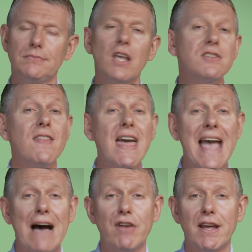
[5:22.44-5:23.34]
So there you
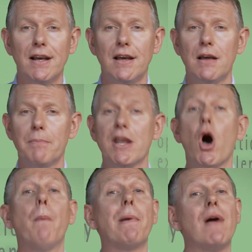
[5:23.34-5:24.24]
have it. Be
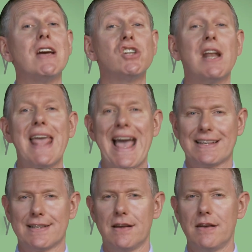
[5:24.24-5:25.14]
operationally
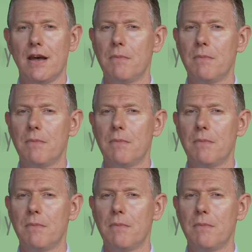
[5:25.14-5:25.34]
excellent